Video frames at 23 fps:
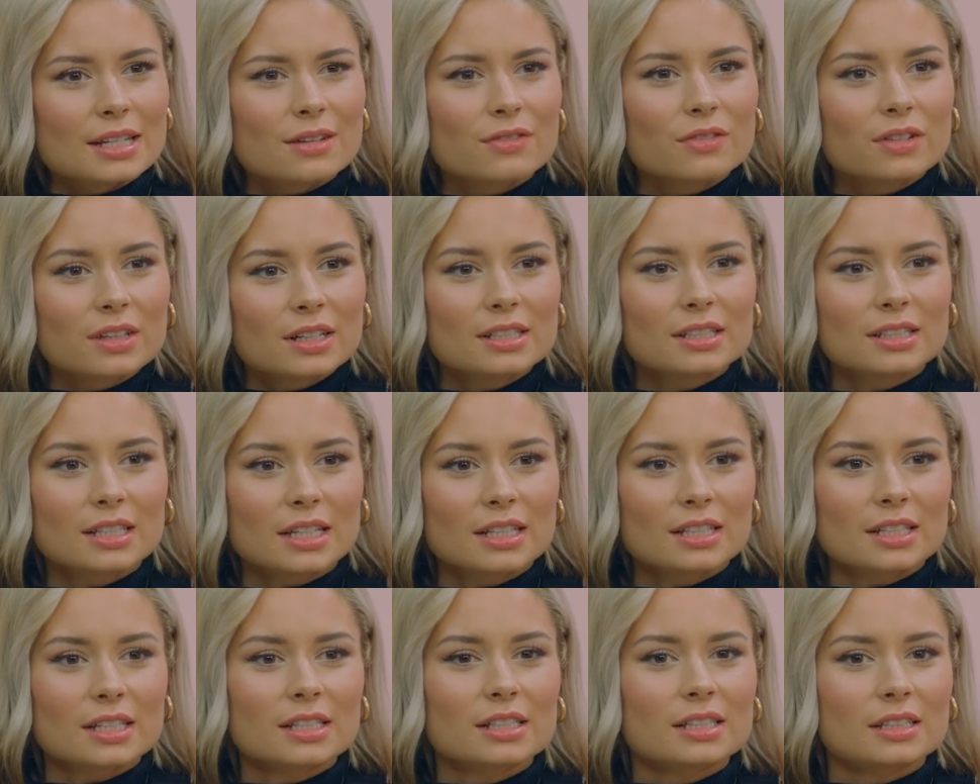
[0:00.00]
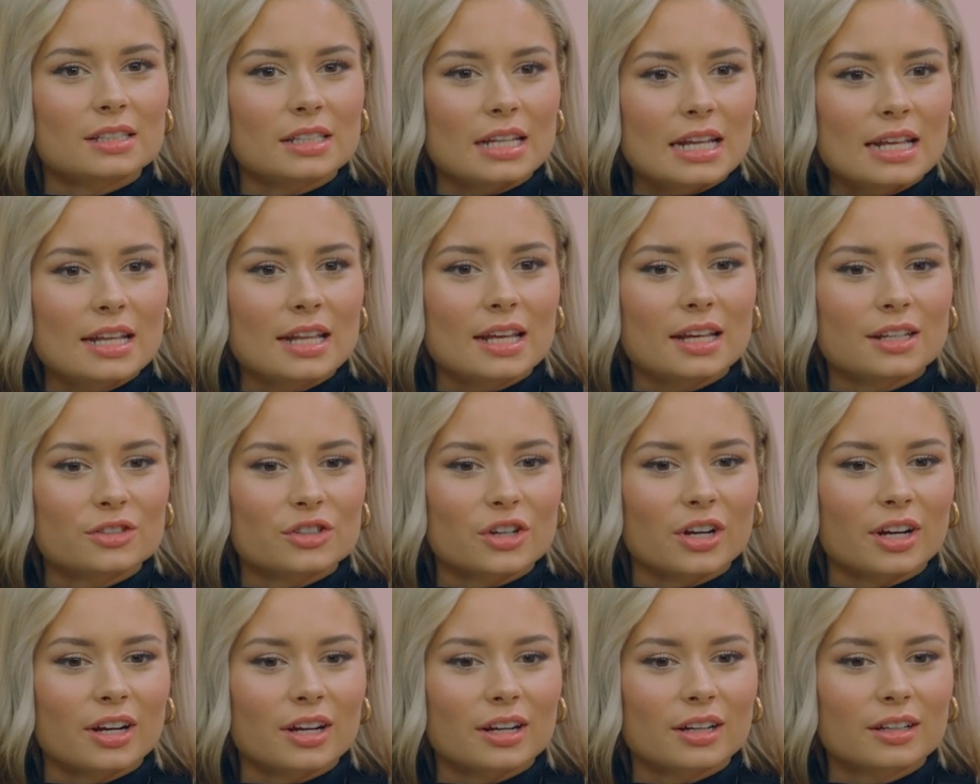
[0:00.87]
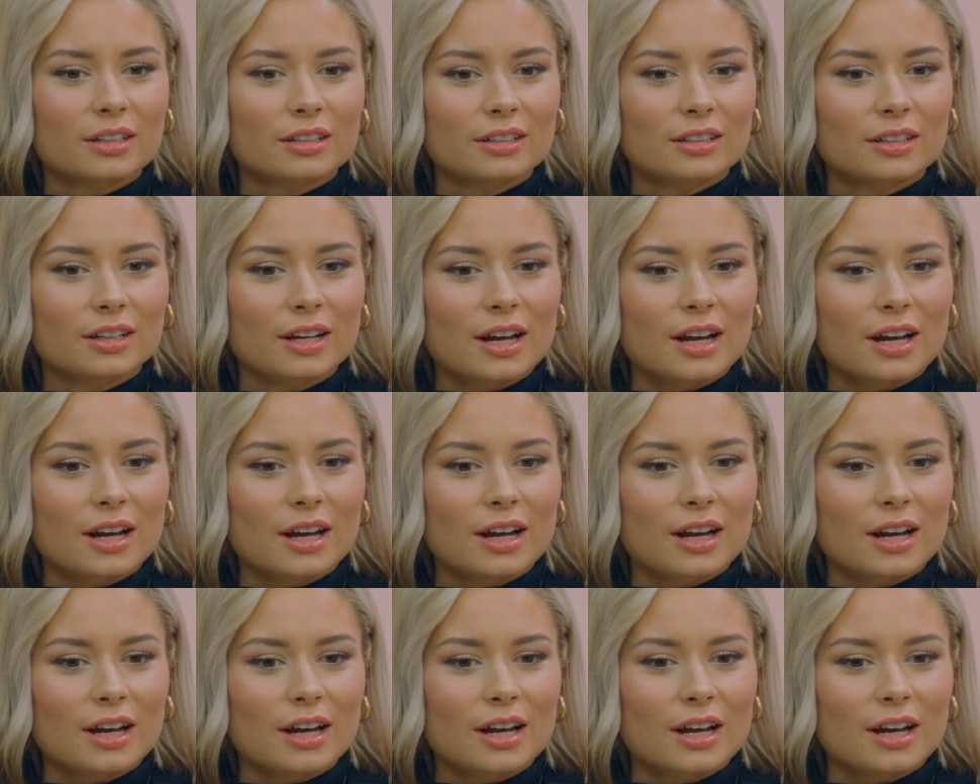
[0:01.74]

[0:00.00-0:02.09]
I definitely did as a teenager.